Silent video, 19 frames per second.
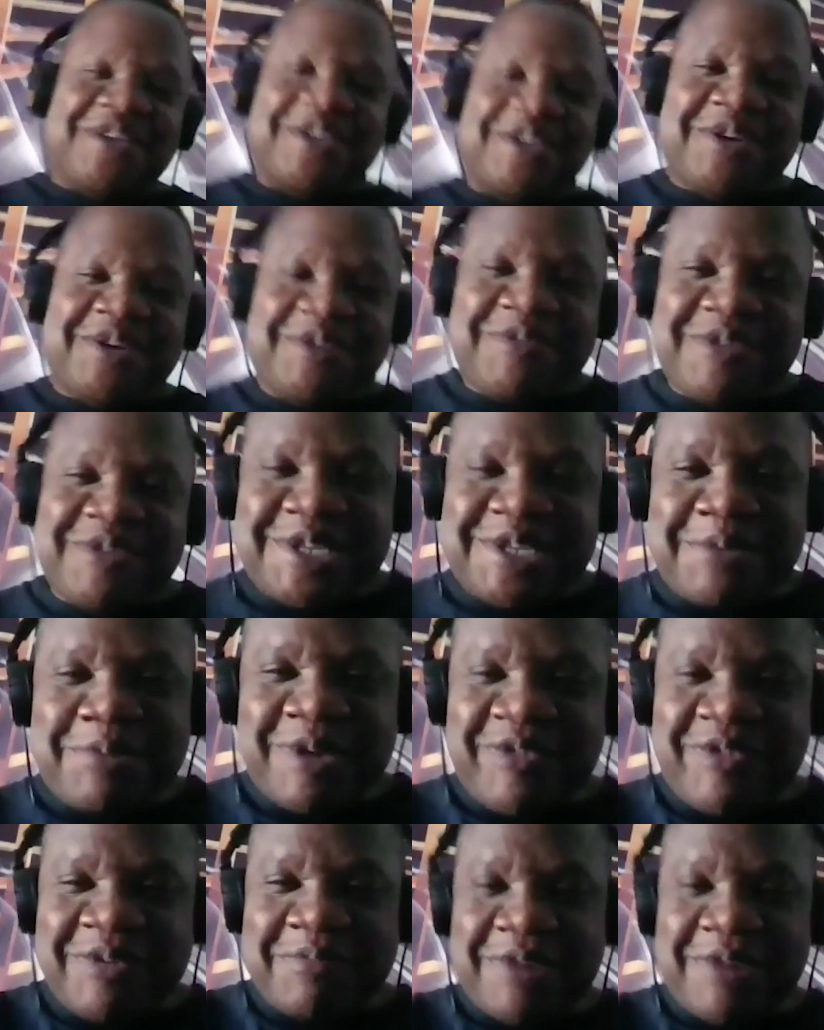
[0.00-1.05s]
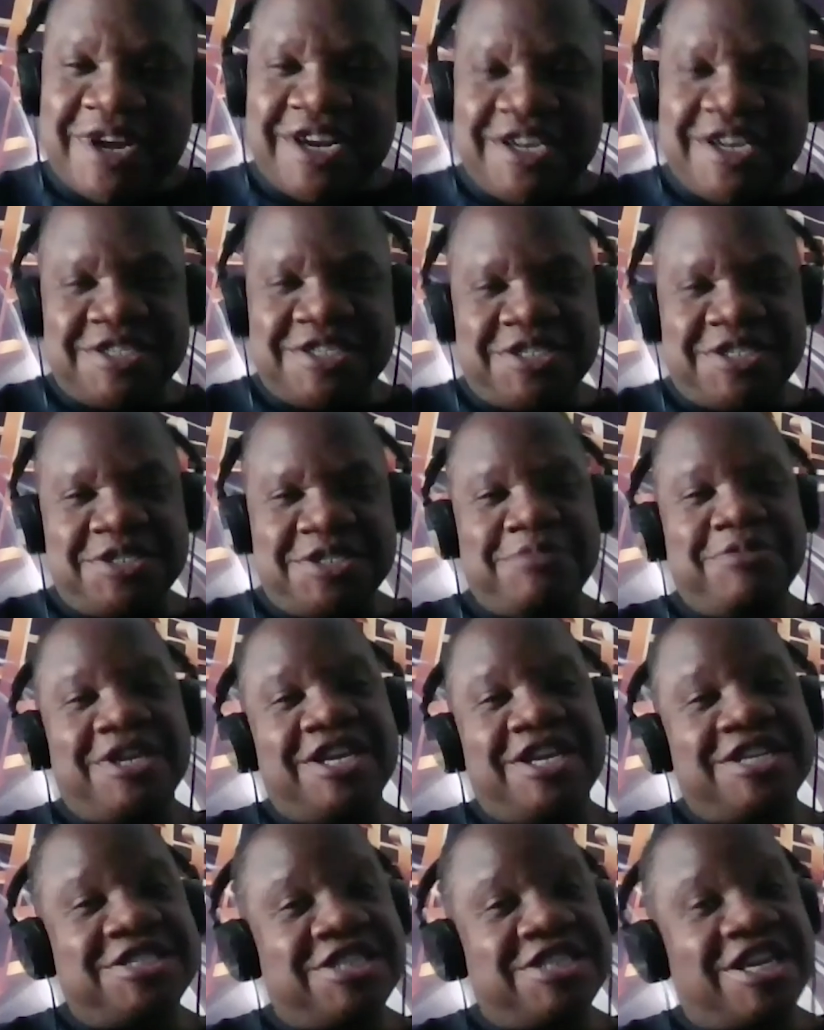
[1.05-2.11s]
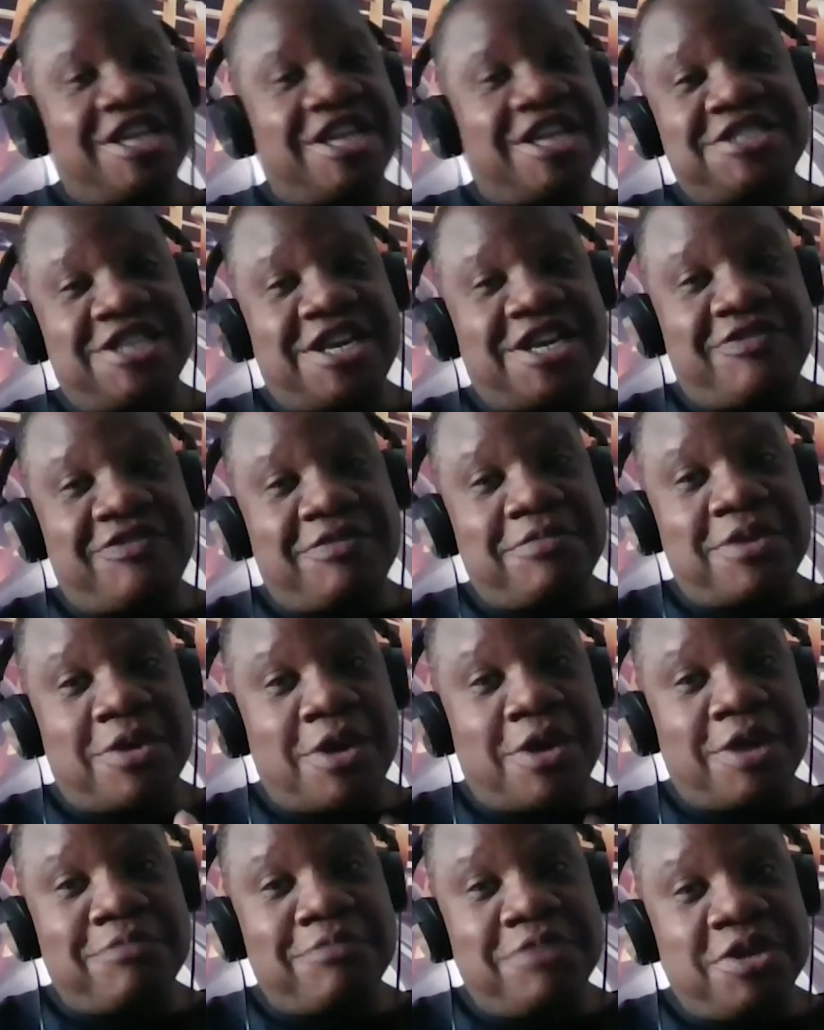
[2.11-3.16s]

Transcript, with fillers: What's up, everybody? This is your man, Jon Jon, from the R&B